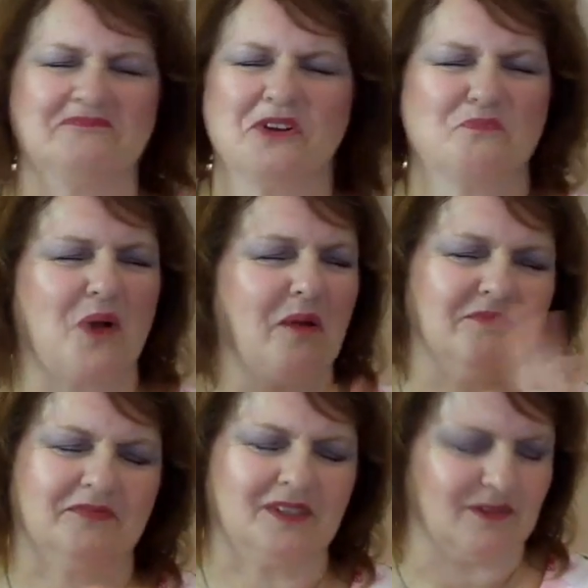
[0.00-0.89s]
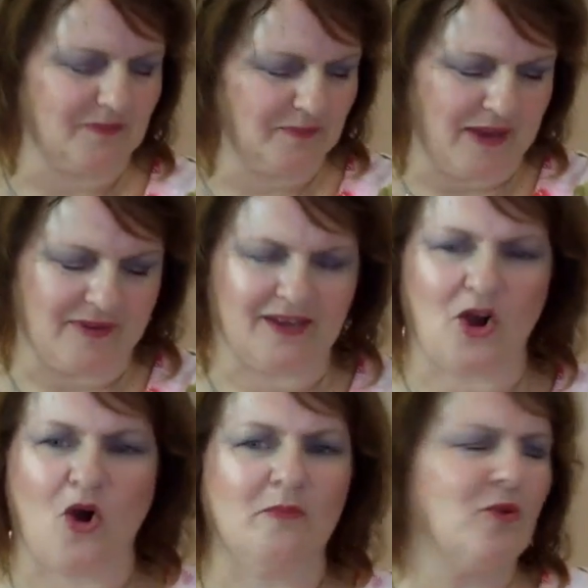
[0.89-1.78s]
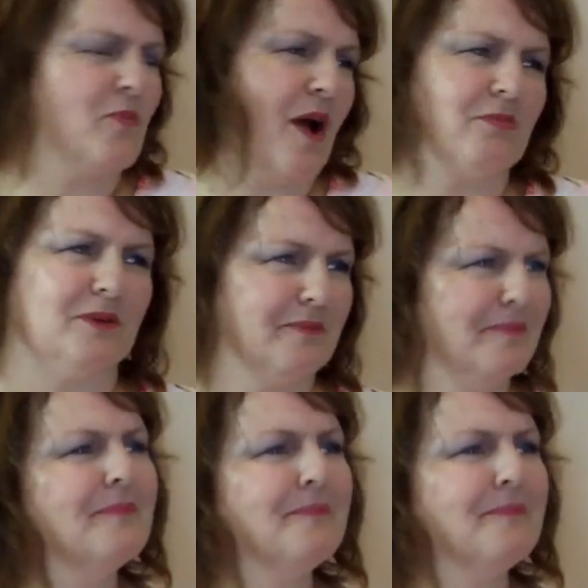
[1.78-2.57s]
No problem. Baby at home, no problem.